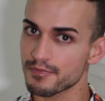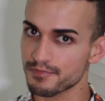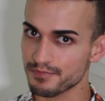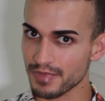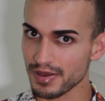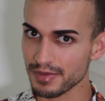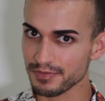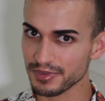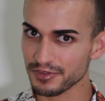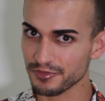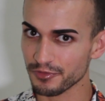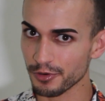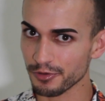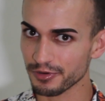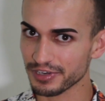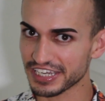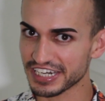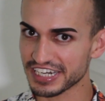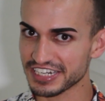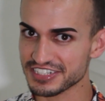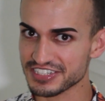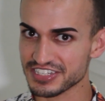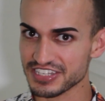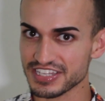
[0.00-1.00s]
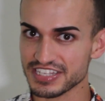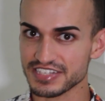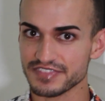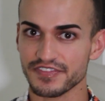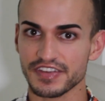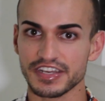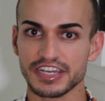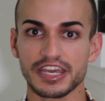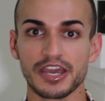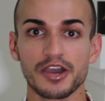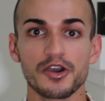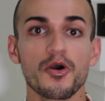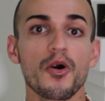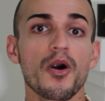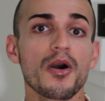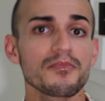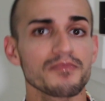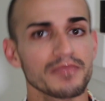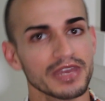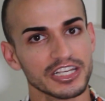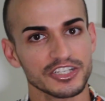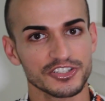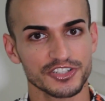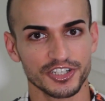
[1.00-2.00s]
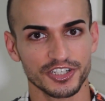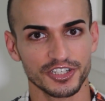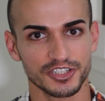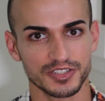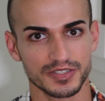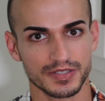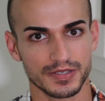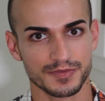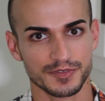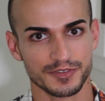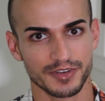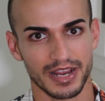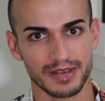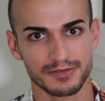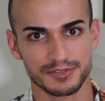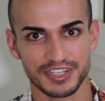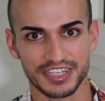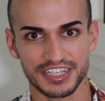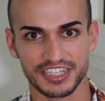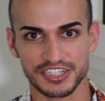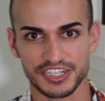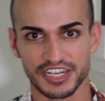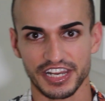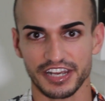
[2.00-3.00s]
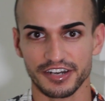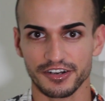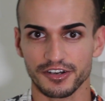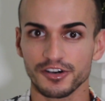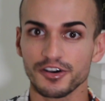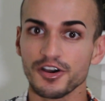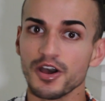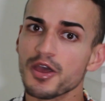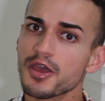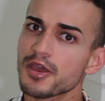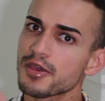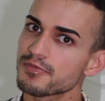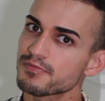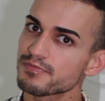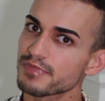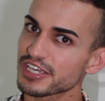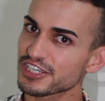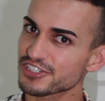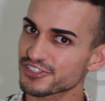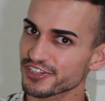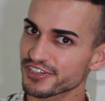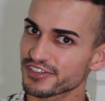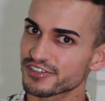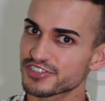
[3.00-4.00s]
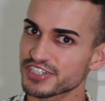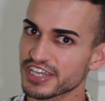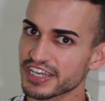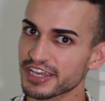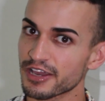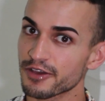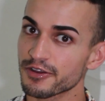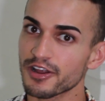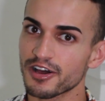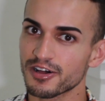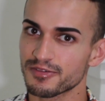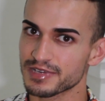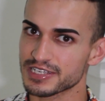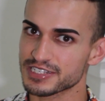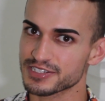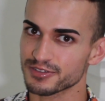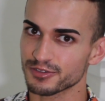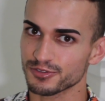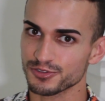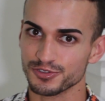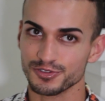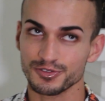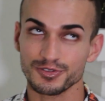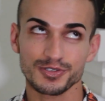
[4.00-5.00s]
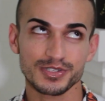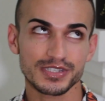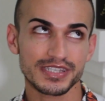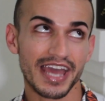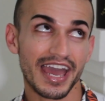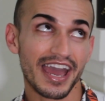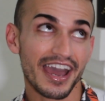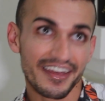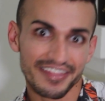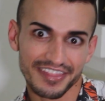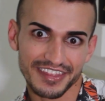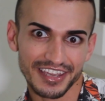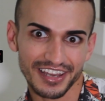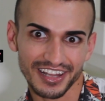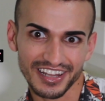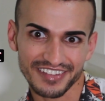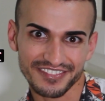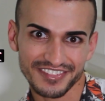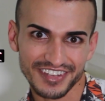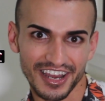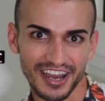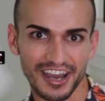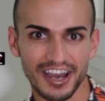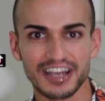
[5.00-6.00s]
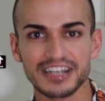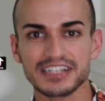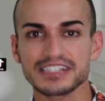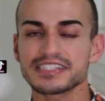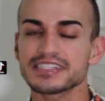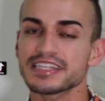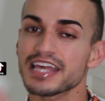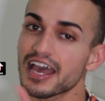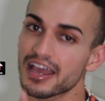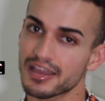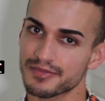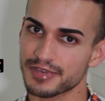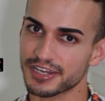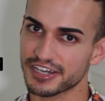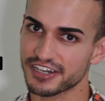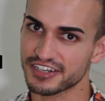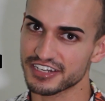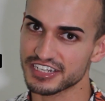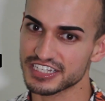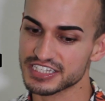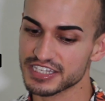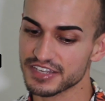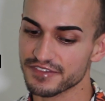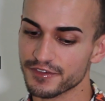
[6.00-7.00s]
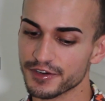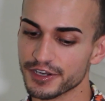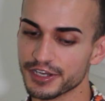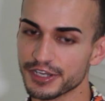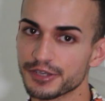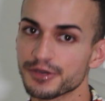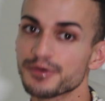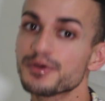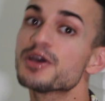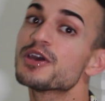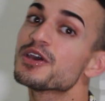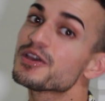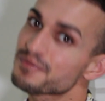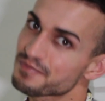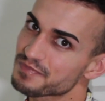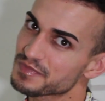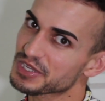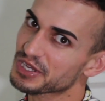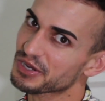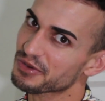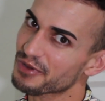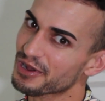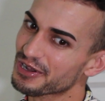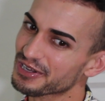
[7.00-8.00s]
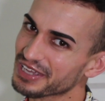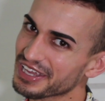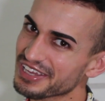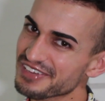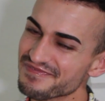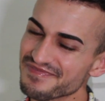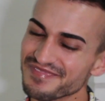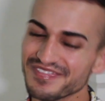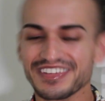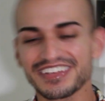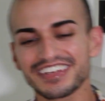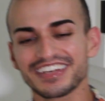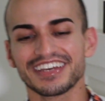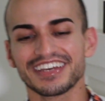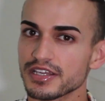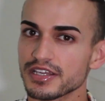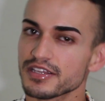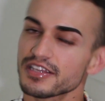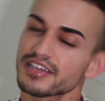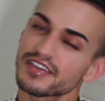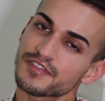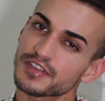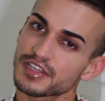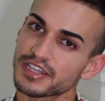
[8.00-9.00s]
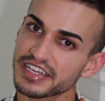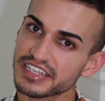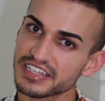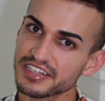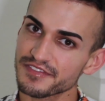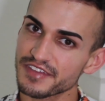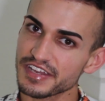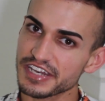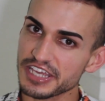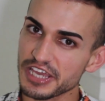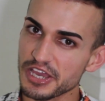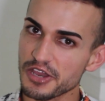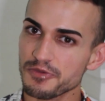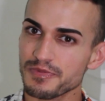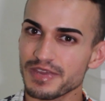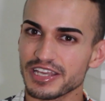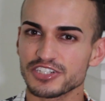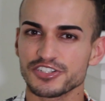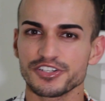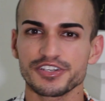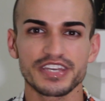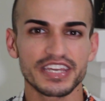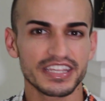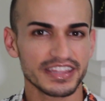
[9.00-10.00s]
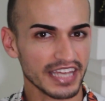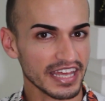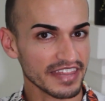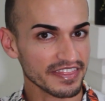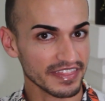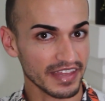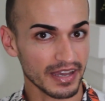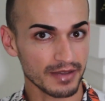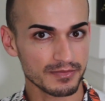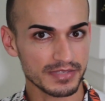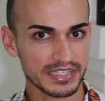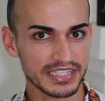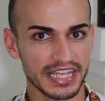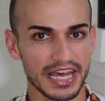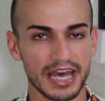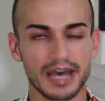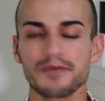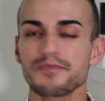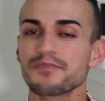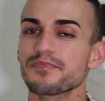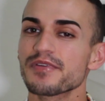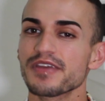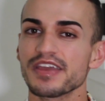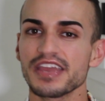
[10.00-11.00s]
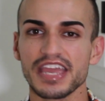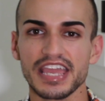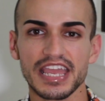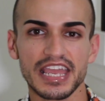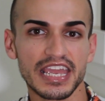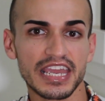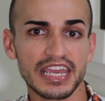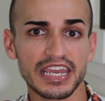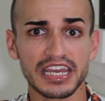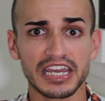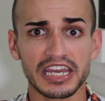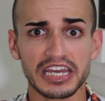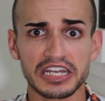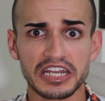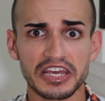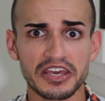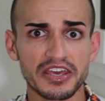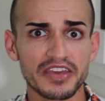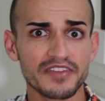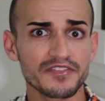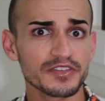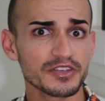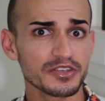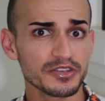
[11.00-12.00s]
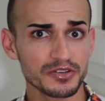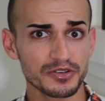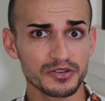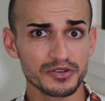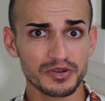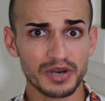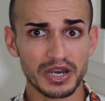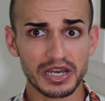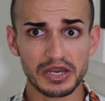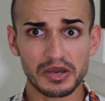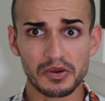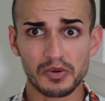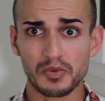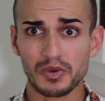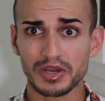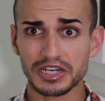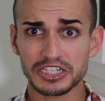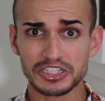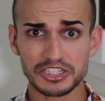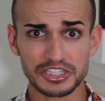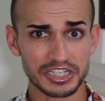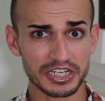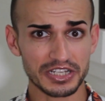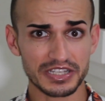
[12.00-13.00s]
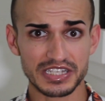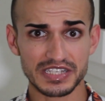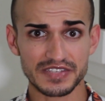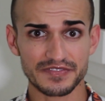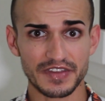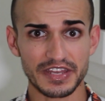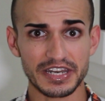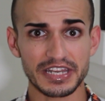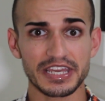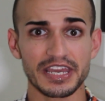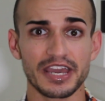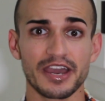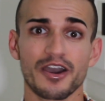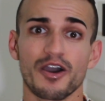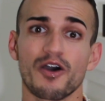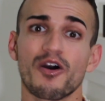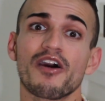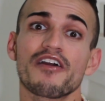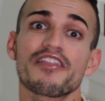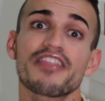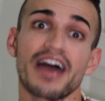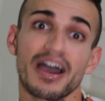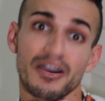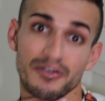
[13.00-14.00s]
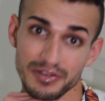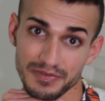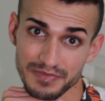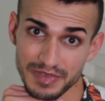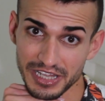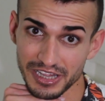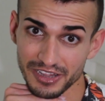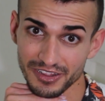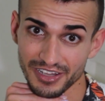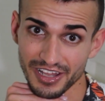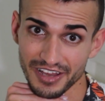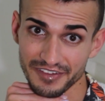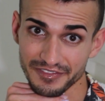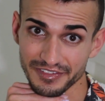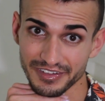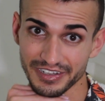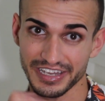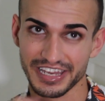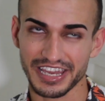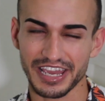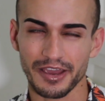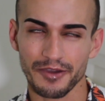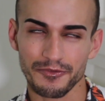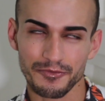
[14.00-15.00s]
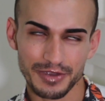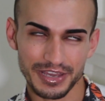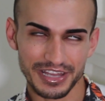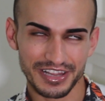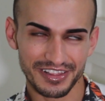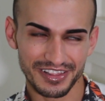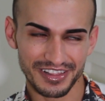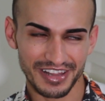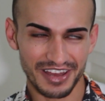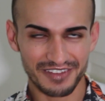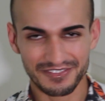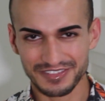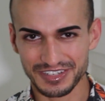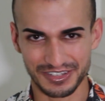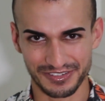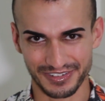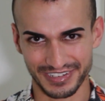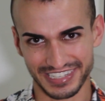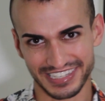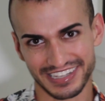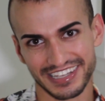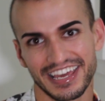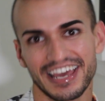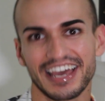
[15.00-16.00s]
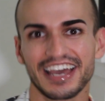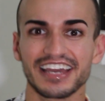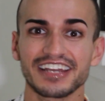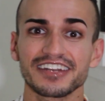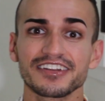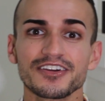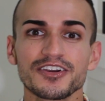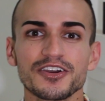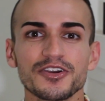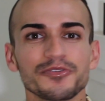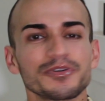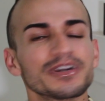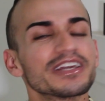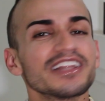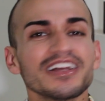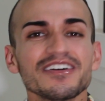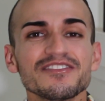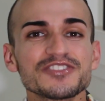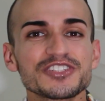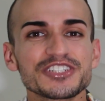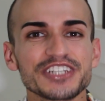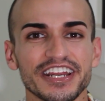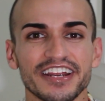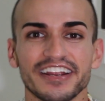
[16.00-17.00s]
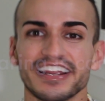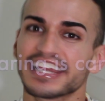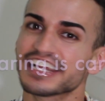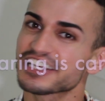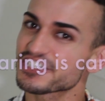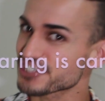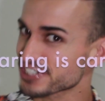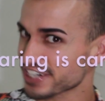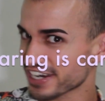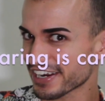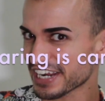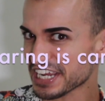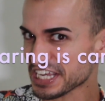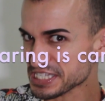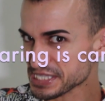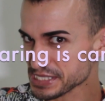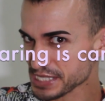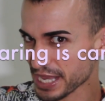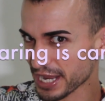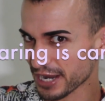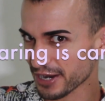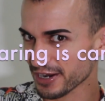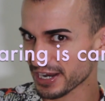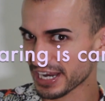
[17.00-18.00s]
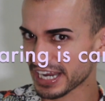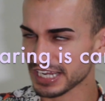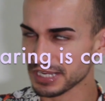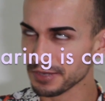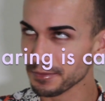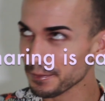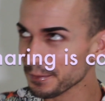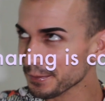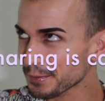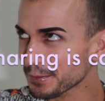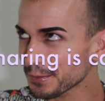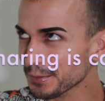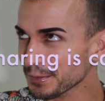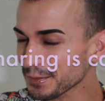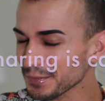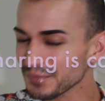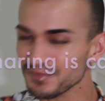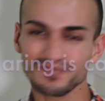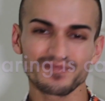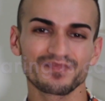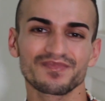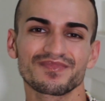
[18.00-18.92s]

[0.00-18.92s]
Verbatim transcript: But before we get into this video, make sure you subscribe to the channel. Make sure you check out all my socials at The Olive Cox. I made it easy for you. You're welcome. If you like the video, make sure you hit that thumbs up. And if you want to share this video, that would be lovely. We love doing that. We love sharing. Sharing is caring. Mm.